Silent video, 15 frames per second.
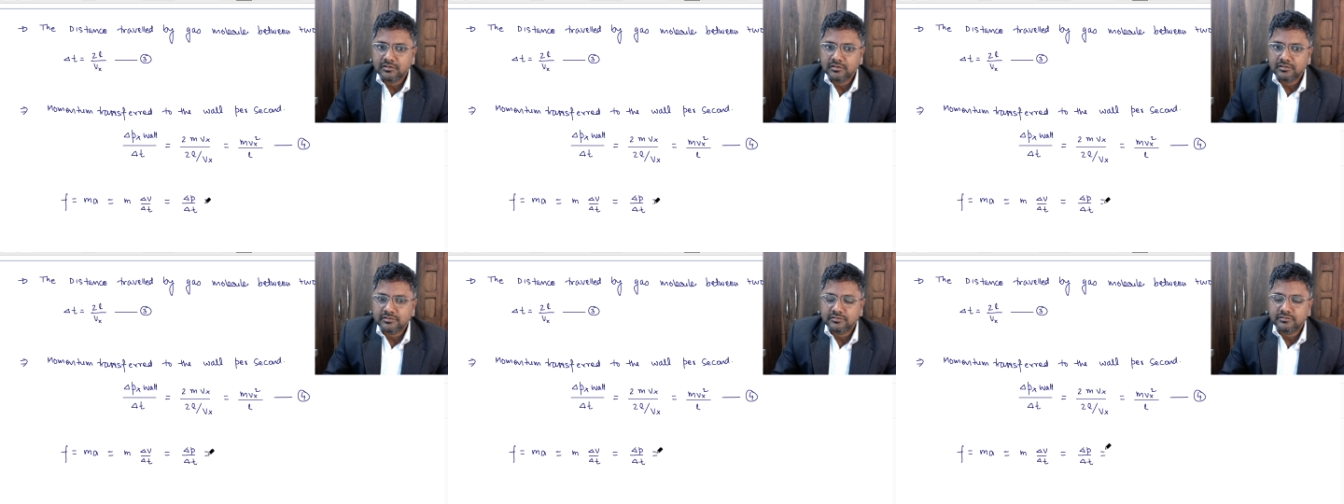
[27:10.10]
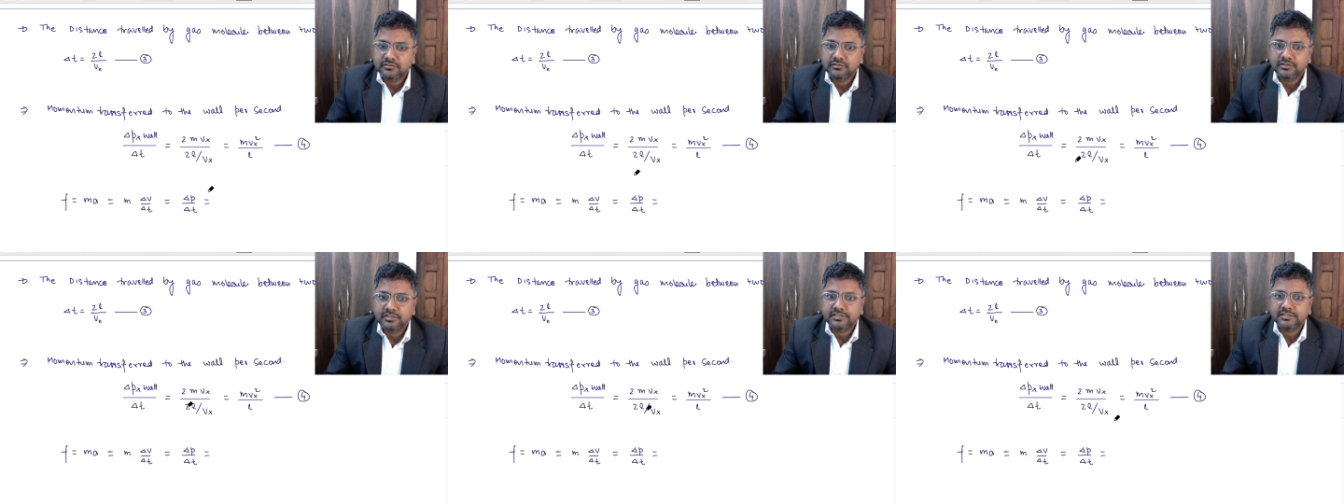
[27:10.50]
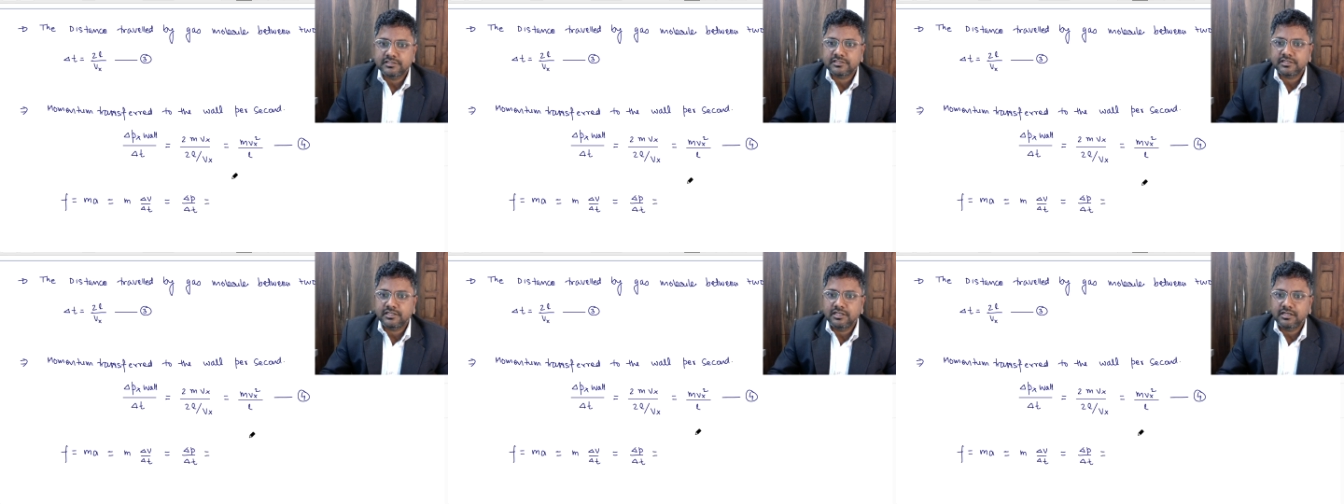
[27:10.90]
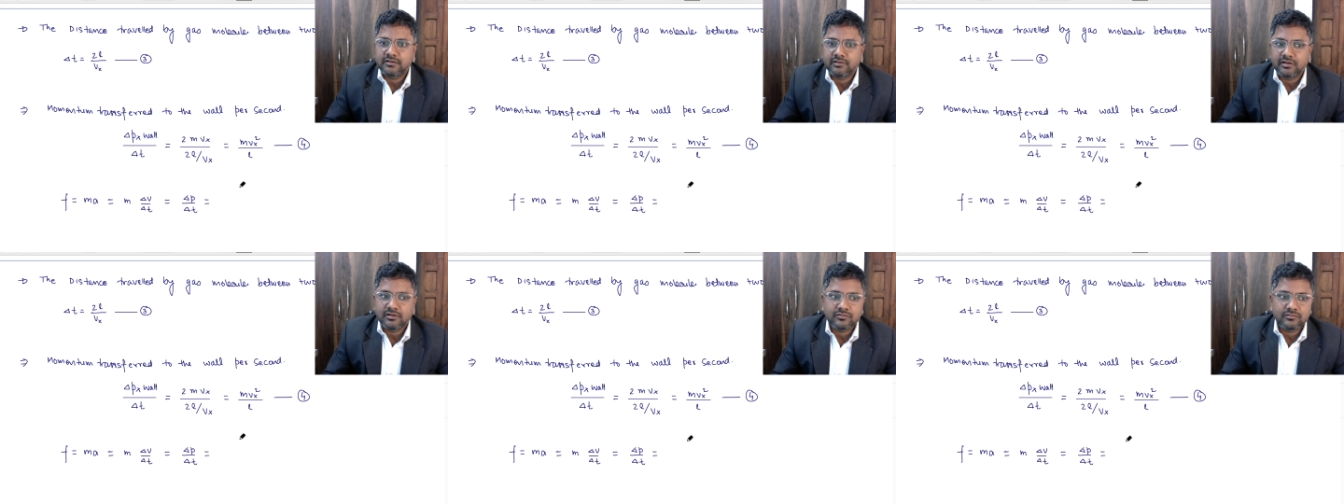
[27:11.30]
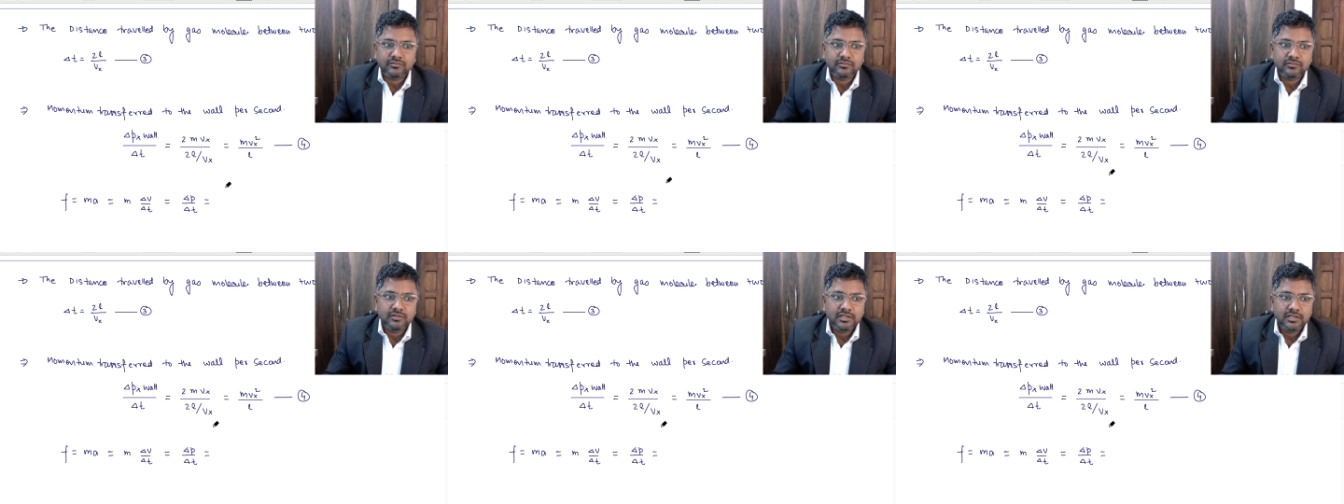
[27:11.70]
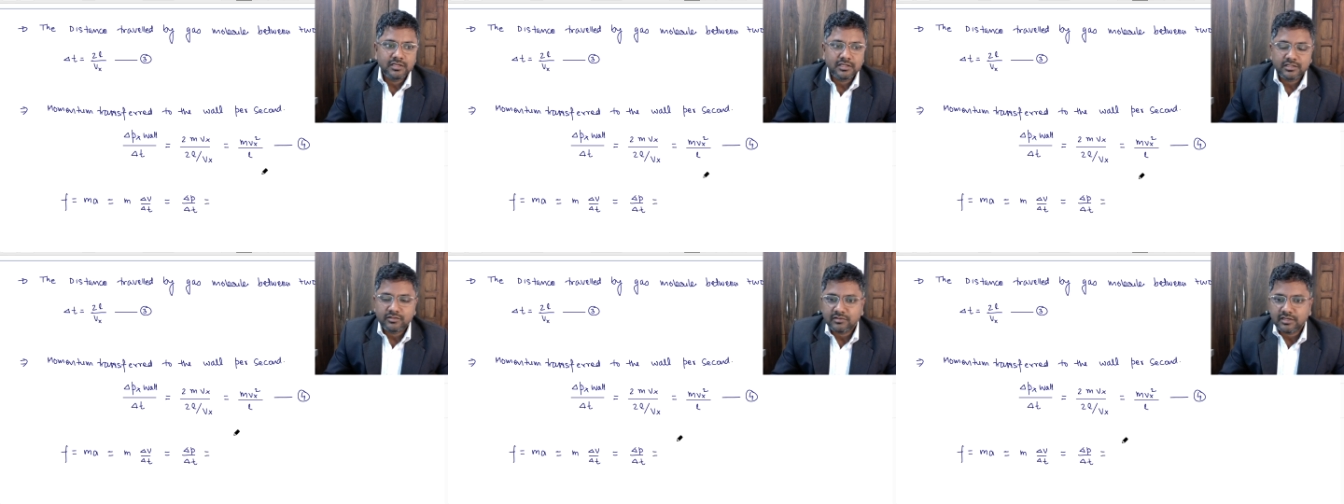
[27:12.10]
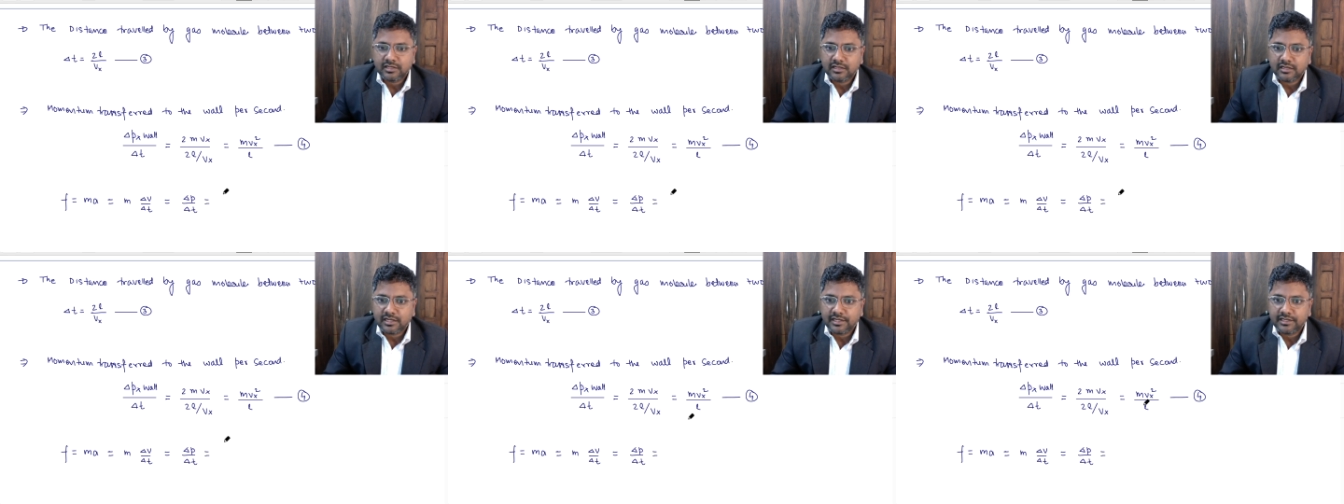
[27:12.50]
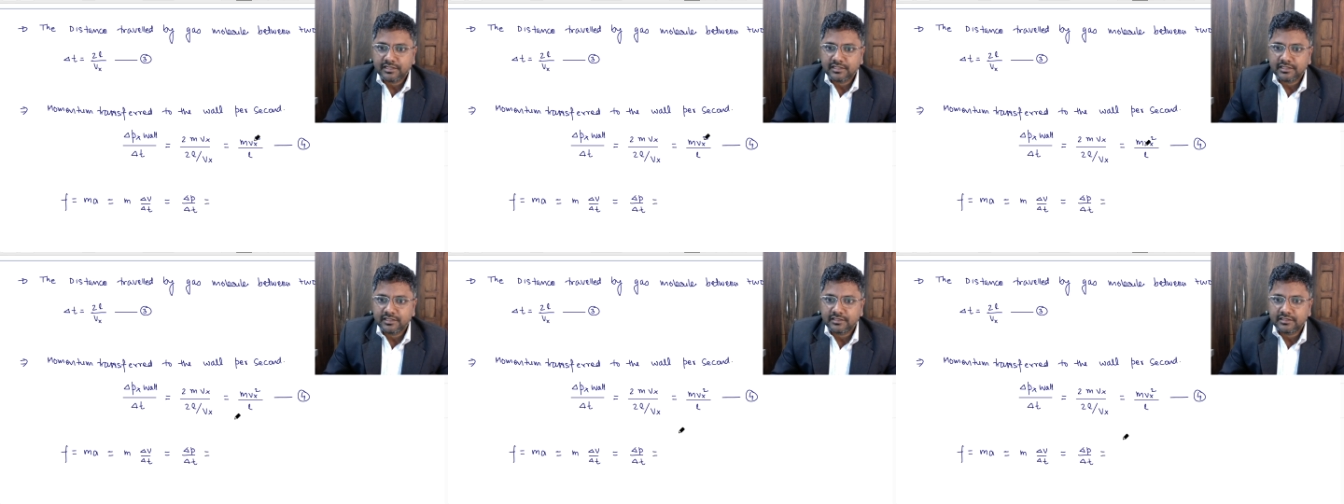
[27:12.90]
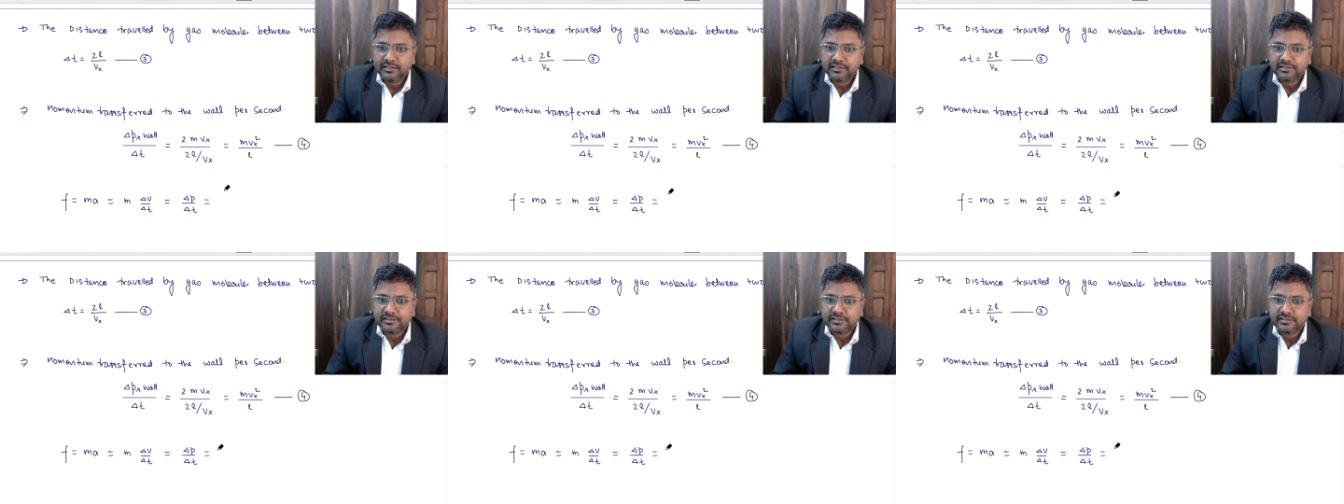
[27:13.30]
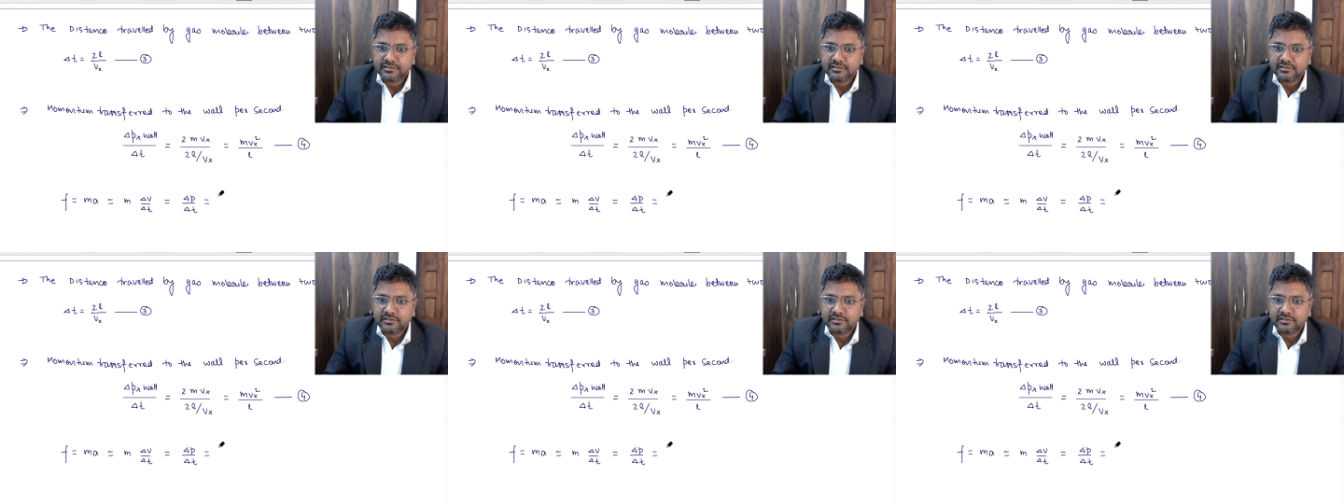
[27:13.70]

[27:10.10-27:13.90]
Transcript: So this is equal to, you can write here this